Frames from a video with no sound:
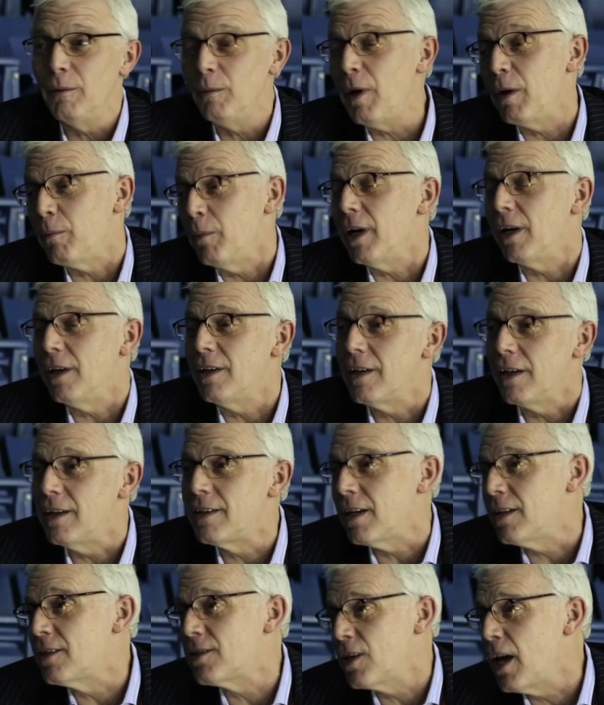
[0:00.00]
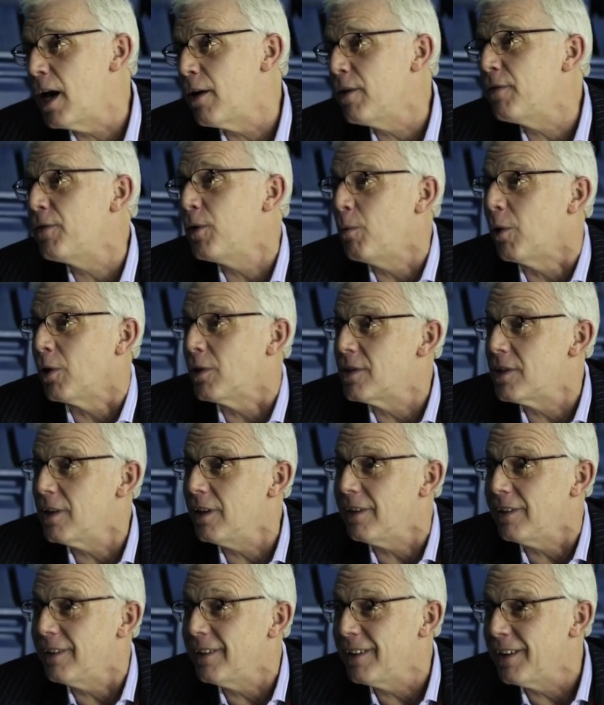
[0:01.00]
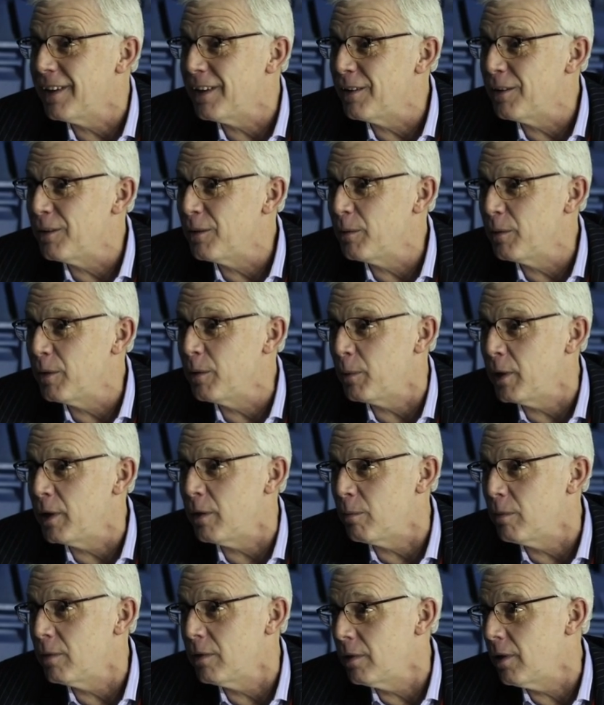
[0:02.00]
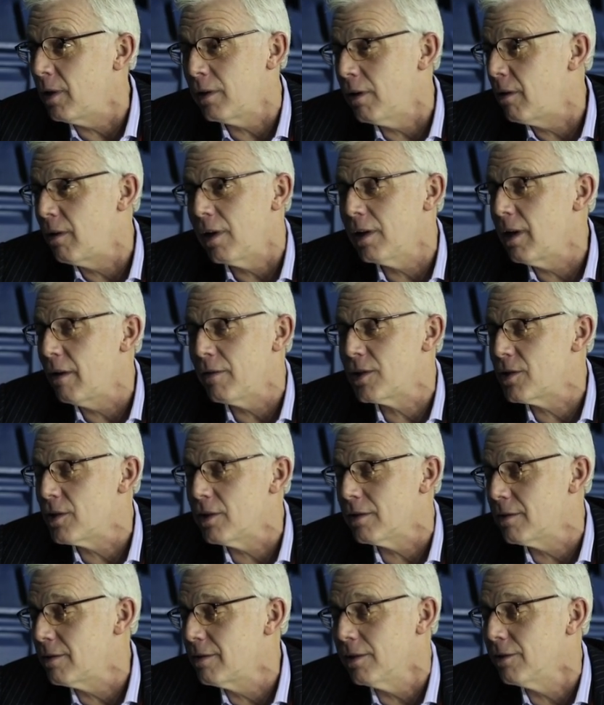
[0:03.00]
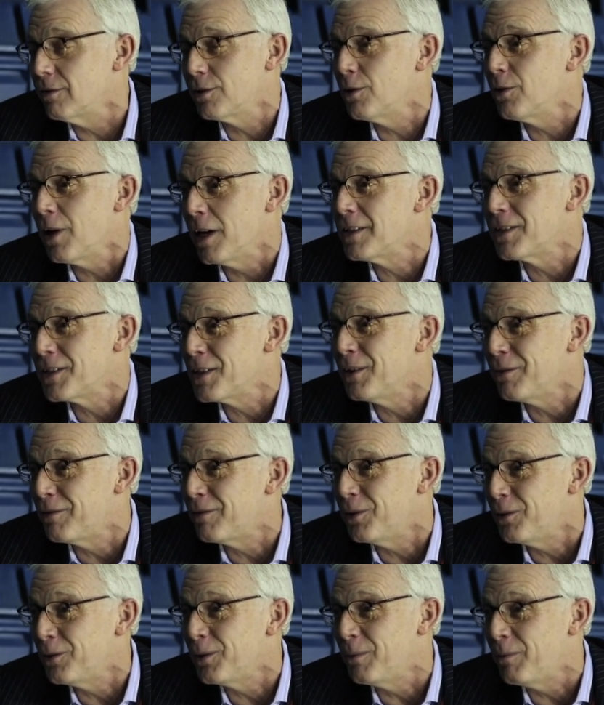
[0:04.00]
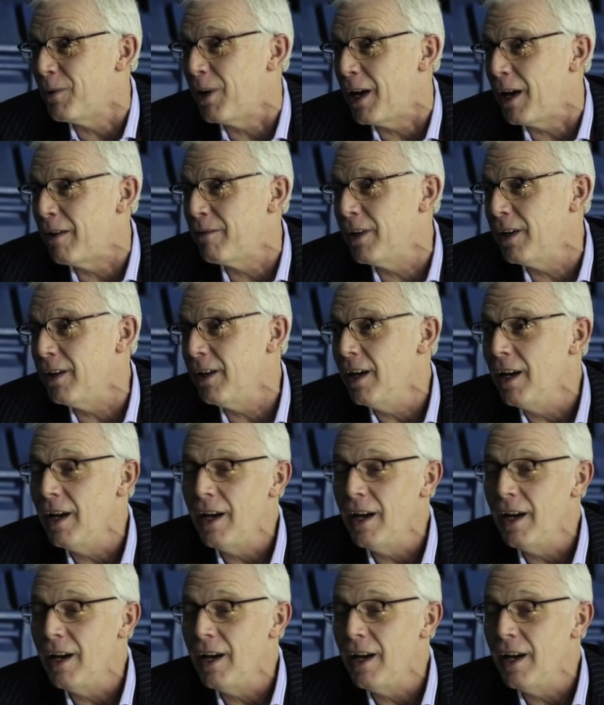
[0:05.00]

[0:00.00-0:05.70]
Well, it's there if they want it. We you know, I never don't answer the phone and what have you.